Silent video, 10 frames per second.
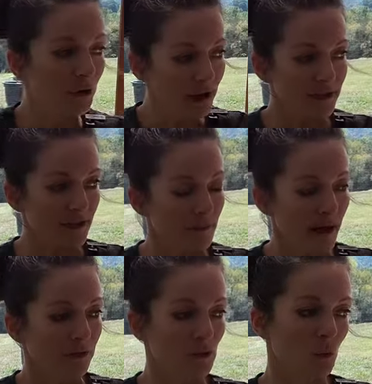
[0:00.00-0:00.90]
great thing
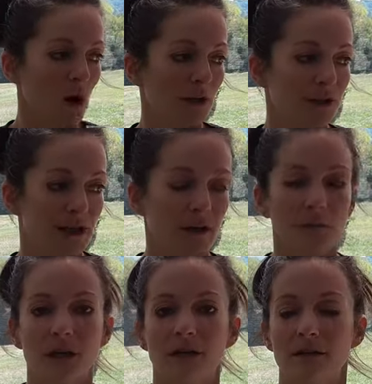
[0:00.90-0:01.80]
about this water
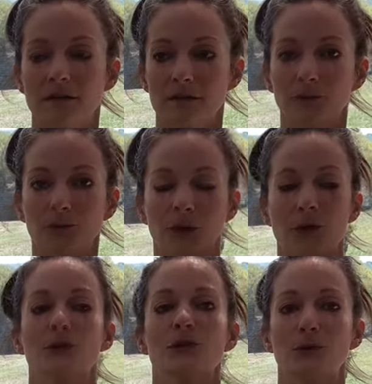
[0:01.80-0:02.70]
setup is for
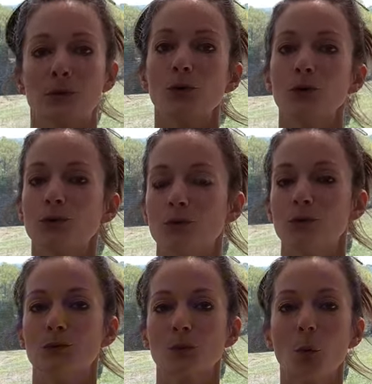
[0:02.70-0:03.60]
those of you who
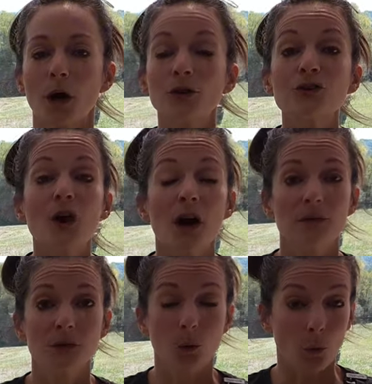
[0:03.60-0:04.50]
use water
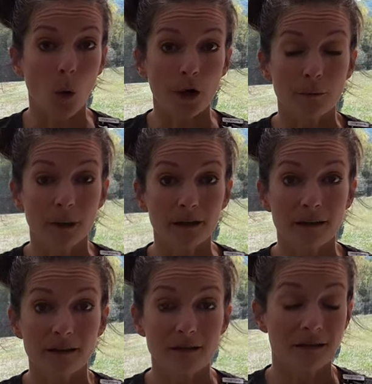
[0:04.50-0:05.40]
troughs or water
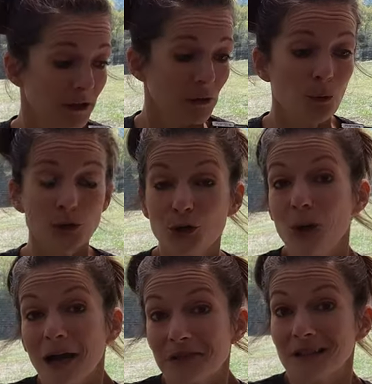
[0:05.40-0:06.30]
buckets, you do
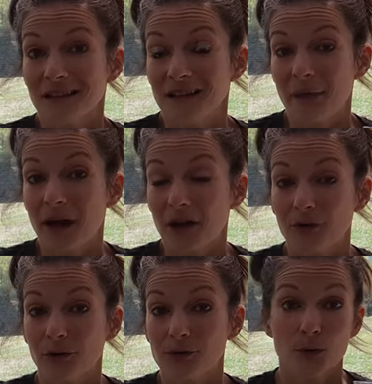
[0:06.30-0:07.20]
have to clean them out
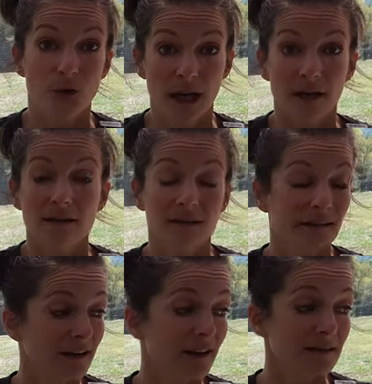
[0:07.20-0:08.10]
every few days. And
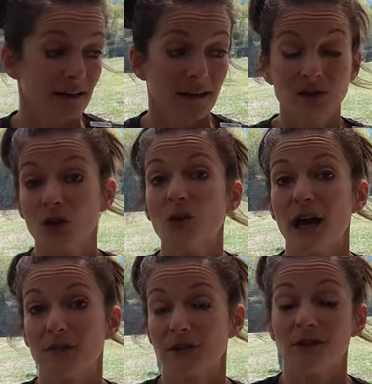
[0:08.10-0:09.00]
like I said, I don't
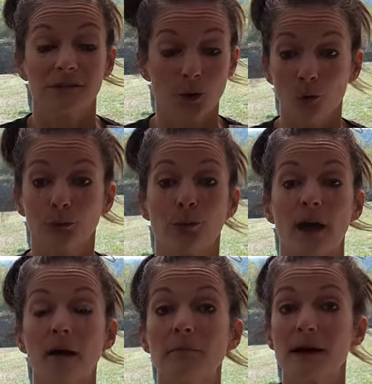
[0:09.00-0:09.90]
have to go through
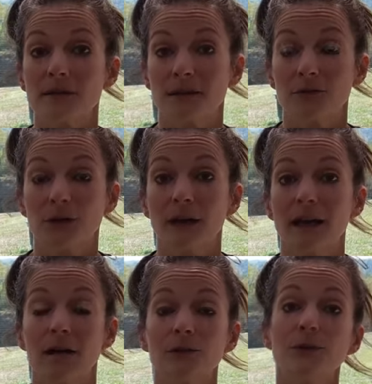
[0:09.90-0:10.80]
that mess of doing
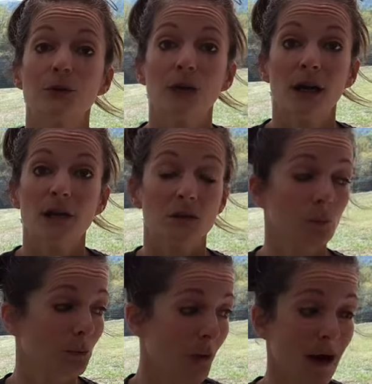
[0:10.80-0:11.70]
it every few days.
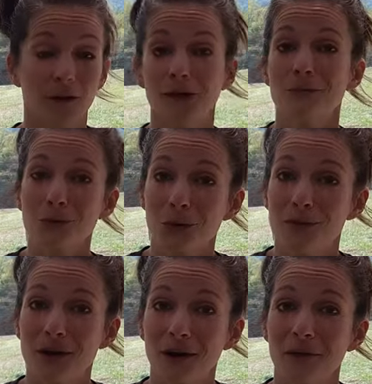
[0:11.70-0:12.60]
I only have to worry
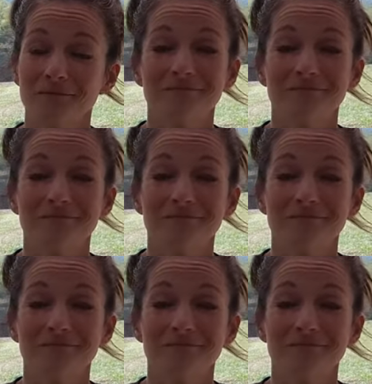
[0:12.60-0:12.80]
about it